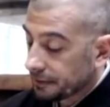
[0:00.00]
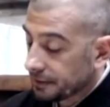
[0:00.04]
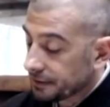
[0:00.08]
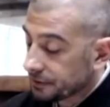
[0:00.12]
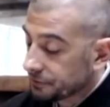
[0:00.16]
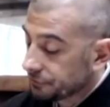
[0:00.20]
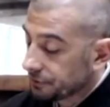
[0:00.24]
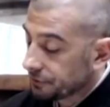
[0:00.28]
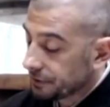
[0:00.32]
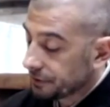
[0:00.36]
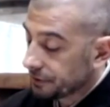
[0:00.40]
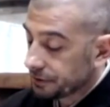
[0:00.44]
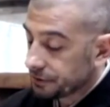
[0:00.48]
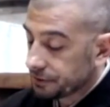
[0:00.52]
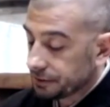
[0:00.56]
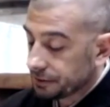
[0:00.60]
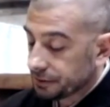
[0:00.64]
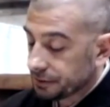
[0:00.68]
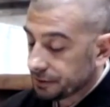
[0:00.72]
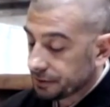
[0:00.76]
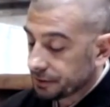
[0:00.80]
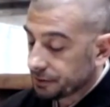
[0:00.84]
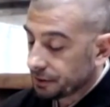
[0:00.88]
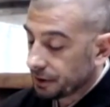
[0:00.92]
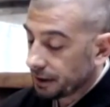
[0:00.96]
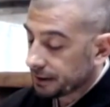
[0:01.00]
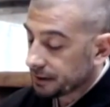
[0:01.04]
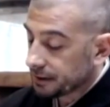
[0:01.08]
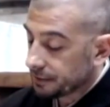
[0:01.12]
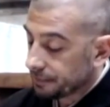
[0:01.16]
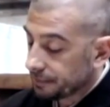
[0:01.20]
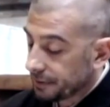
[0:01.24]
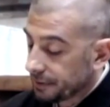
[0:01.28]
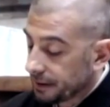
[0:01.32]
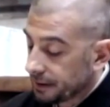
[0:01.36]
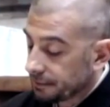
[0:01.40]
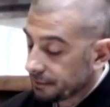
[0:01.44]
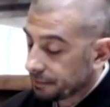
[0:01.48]
This tradition does not
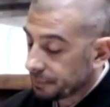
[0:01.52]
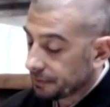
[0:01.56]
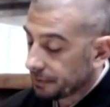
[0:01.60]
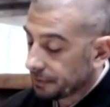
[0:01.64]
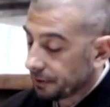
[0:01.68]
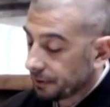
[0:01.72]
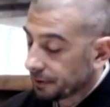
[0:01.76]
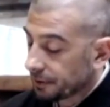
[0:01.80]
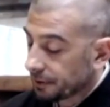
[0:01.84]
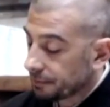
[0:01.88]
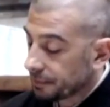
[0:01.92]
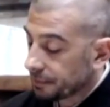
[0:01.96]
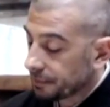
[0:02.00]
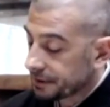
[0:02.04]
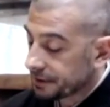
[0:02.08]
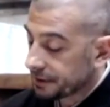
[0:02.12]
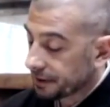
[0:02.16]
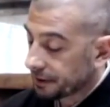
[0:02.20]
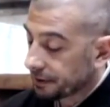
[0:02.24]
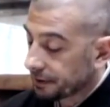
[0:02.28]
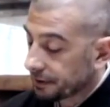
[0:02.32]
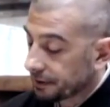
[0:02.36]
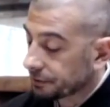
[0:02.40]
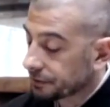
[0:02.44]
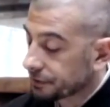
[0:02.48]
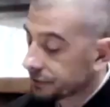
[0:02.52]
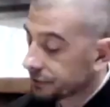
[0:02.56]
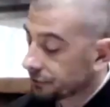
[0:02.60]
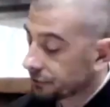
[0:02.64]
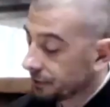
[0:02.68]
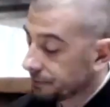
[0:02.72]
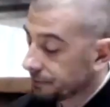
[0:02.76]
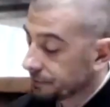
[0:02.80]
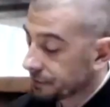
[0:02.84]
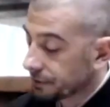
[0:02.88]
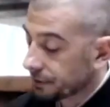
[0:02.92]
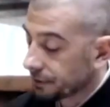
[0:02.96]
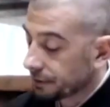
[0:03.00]
depend on a particular
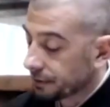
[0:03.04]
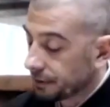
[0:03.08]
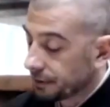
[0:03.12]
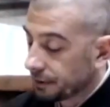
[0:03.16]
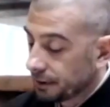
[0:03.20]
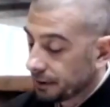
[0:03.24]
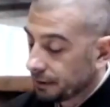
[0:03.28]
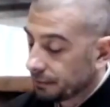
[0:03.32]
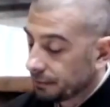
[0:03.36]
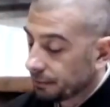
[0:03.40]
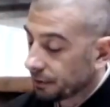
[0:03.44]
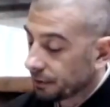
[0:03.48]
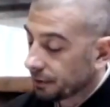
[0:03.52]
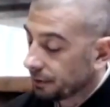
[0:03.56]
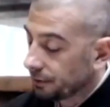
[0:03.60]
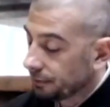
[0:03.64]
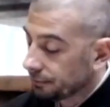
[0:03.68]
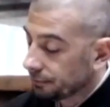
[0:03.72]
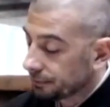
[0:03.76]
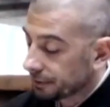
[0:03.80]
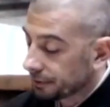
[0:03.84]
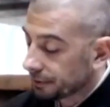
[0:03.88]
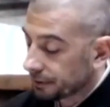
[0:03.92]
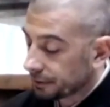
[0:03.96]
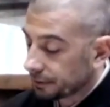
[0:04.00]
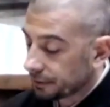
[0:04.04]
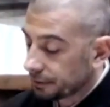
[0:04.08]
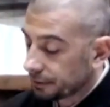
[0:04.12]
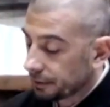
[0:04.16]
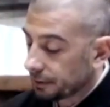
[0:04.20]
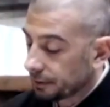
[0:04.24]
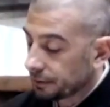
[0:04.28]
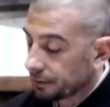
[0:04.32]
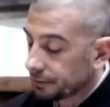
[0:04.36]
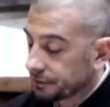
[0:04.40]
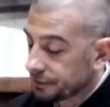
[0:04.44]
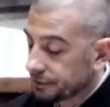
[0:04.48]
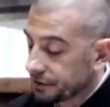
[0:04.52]
scripture, but only
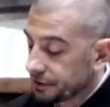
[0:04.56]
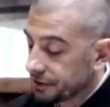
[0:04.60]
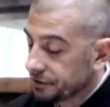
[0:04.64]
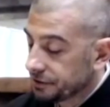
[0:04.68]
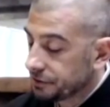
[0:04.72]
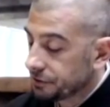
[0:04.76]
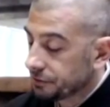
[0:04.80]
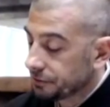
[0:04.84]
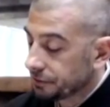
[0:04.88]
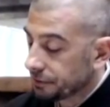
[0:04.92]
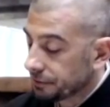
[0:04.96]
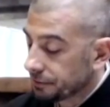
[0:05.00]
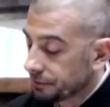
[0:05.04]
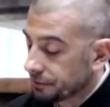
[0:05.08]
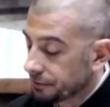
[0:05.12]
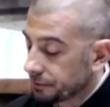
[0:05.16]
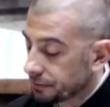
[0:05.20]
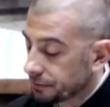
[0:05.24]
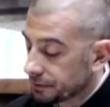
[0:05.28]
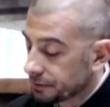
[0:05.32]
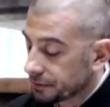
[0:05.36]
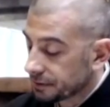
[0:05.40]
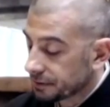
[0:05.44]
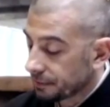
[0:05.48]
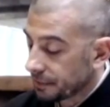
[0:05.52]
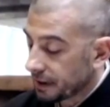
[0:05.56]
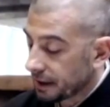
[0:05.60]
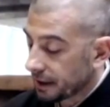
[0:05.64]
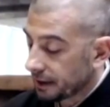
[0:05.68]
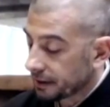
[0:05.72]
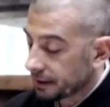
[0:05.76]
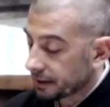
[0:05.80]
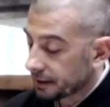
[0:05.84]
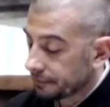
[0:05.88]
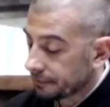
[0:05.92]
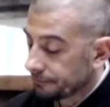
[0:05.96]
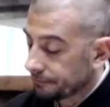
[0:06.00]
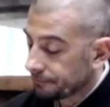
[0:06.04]
on Jijuyu
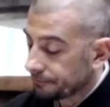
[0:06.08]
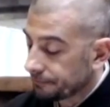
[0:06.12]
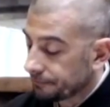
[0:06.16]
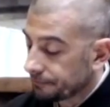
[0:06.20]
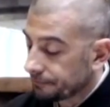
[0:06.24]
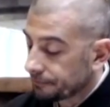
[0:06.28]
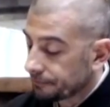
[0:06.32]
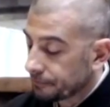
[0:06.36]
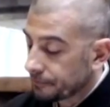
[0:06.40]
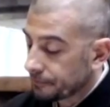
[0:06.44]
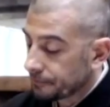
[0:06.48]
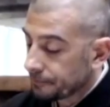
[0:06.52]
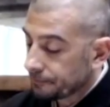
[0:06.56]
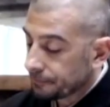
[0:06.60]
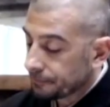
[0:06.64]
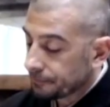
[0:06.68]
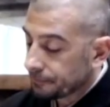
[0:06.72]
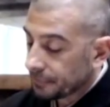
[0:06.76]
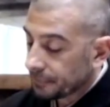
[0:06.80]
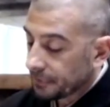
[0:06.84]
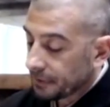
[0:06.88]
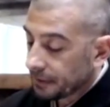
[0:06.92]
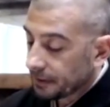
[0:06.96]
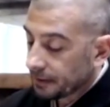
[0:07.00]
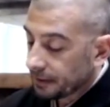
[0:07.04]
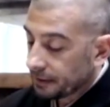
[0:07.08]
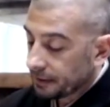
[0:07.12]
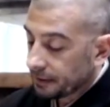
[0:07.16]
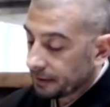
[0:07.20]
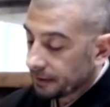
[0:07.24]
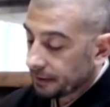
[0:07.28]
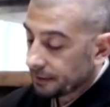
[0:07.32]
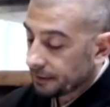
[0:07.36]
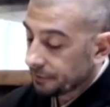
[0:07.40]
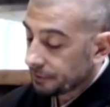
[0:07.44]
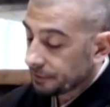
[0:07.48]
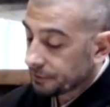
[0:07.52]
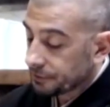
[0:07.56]
Samadhi.
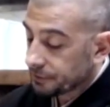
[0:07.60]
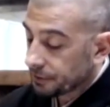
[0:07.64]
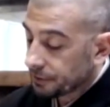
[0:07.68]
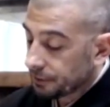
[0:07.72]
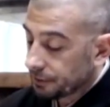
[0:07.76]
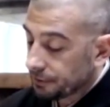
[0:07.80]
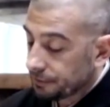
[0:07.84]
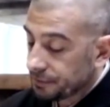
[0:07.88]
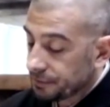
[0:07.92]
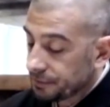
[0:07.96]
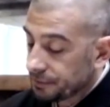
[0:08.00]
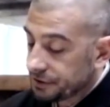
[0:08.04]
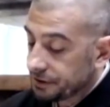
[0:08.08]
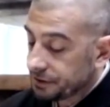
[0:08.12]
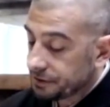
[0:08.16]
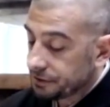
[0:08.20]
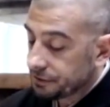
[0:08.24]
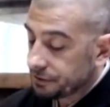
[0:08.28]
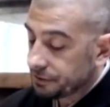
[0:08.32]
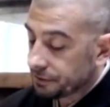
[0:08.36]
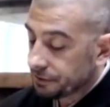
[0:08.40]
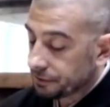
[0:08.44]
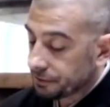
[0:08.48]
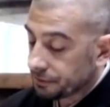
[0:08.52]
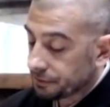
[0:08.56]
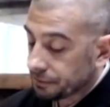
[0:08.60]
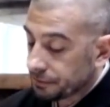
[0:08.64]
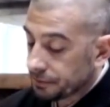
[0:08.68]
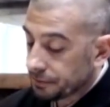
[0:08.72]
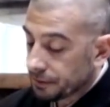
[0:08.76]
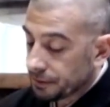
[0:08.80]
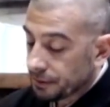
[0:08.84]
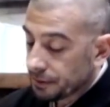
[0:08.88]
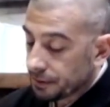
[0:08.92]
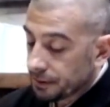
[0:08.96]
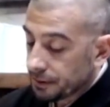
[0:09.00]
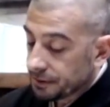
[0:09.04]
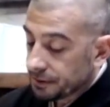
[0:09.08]
In the term Jijuyu,
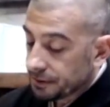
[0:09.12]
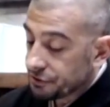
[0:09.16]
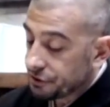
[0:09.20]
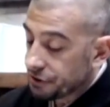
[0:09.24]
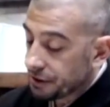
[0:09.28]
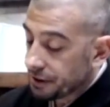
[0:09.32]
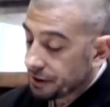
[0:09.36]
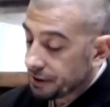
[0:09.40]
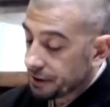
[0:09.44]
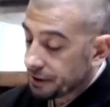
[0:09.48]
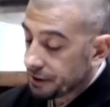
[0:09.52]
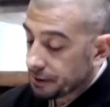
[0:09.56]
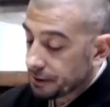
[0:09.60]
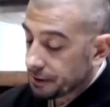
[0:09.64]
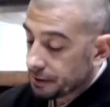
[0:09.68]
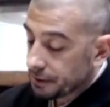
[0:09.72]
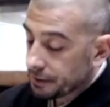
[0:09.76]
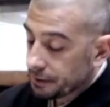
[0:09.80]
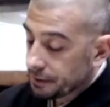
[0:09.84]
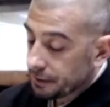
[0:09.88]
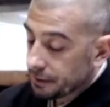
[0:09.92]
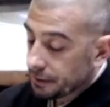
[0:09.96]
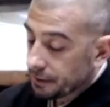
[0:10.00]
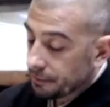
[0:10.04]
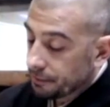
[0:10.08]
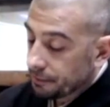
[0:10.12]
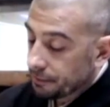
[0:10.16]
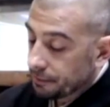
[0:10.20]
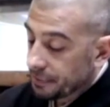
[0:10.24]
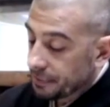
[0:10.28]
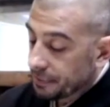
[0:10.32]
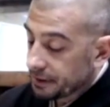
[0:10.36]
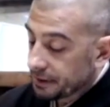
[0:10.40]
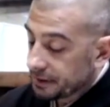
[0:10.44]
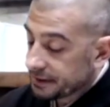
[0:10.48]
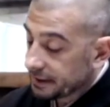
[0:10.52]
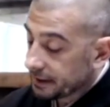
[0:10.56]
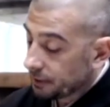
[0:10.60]
Ji
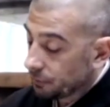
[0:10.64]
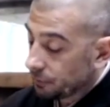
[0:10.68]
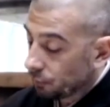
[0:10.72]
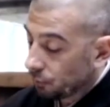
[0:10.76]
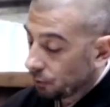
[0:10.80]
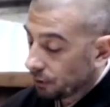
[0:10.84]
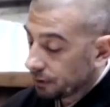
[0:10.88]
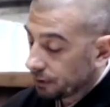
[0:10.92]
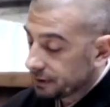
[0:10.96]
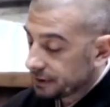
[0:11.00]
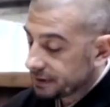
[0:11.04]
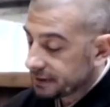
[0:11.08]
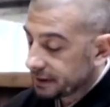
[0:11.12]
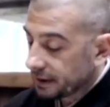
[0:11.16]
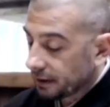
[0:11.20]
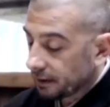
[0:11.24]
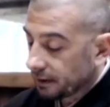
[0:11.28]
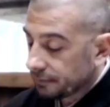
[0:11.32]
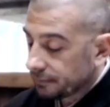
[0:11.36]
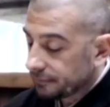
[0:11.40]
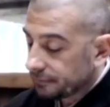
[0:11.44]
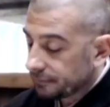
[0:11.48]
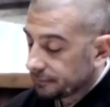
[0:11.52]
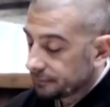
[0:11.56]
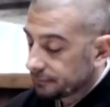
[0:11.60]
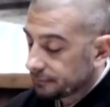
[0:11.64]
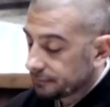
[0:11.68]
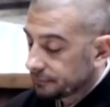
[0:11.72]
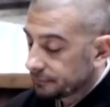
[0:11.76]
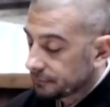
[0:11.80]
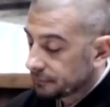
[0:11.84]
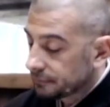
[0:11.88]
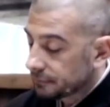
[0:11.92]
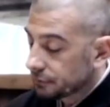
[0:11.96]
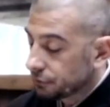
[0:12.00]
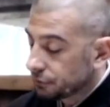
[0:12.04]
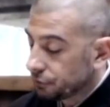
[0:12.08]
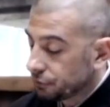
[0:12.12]
means in oneself,
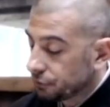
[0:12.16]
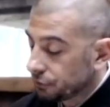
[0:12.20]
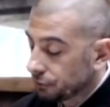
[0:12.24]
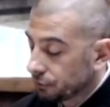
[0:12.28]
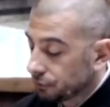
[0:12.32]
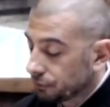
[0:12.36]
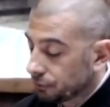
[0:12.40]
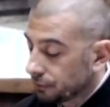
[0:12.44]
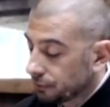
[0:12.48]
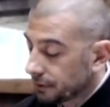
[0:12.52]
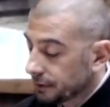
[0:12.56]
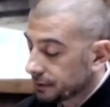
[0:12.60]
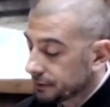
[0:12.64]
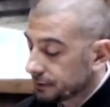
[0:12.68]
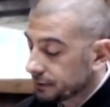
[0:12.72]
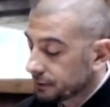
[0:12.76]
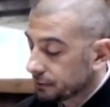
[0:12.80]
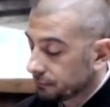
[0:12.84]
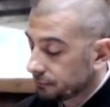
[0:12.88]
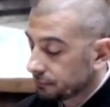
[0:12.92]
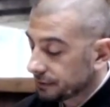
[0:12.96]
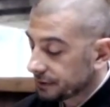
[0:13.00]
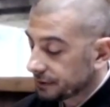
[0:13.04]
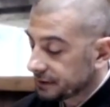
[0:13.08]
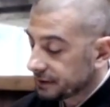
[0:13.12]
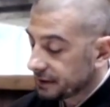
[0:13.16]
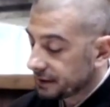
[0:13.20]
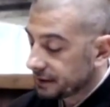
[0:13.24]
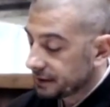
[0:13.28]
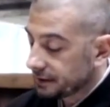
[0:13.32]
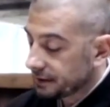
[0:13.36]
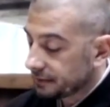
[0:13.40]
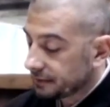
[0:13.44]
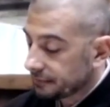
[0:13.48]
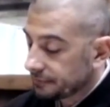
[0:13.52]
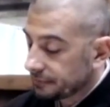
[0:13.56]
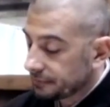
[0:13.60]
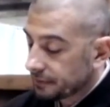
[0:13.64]
Ju is to
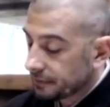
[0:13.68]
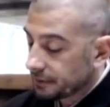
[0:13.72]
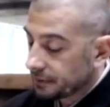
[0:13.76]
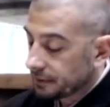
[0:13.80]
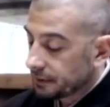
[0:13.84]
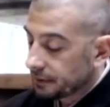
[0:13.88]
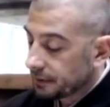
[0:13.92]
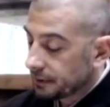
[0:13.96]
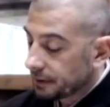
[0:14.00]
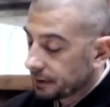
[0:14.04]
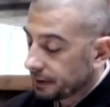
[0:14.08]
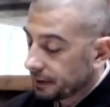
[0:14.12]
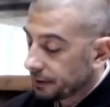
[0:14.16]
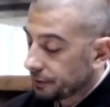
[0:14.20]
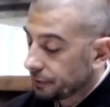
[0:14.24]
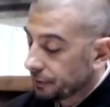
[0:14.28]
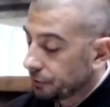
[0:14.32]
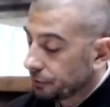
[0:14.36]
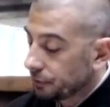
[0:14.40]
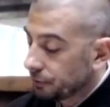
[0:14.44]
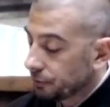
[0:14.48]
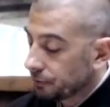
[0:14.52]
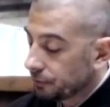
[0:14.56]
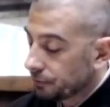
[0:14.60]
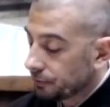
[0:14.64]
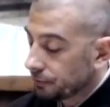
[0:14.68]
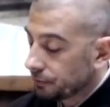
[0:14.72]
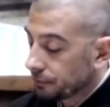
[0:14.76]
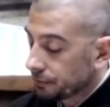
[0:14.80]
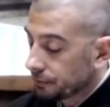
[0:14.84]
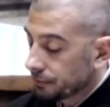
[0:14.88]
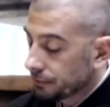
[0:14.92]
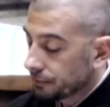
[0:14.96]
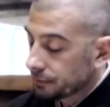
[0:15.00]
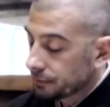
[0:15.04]
receive, and Yu